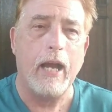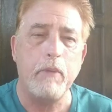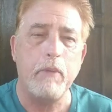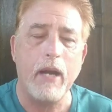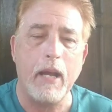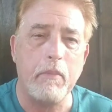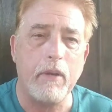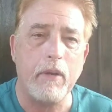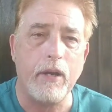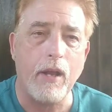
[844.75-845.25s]

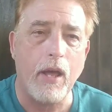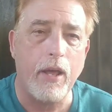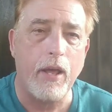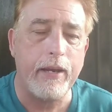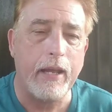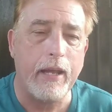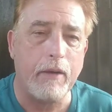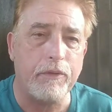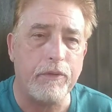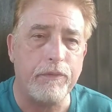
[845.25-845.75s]
I'm rambling
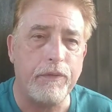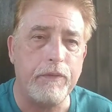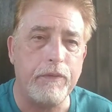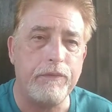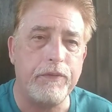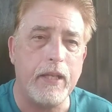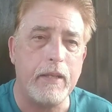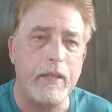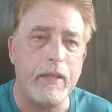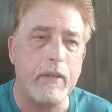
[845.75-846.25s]
on now for
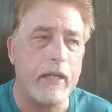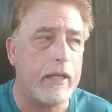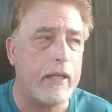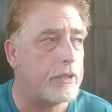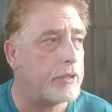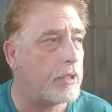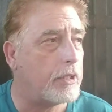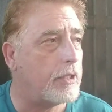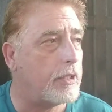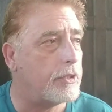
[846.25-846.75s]
15
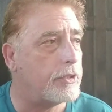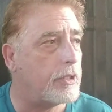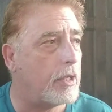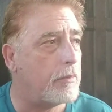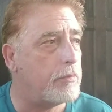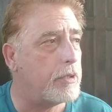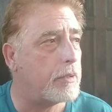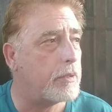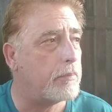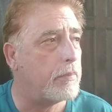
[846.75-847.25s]
minutes on the
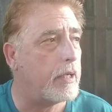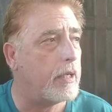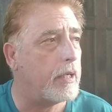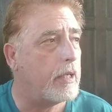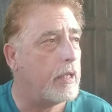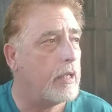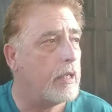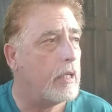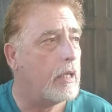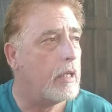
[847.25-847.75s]
subject,
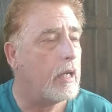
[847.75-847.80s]
but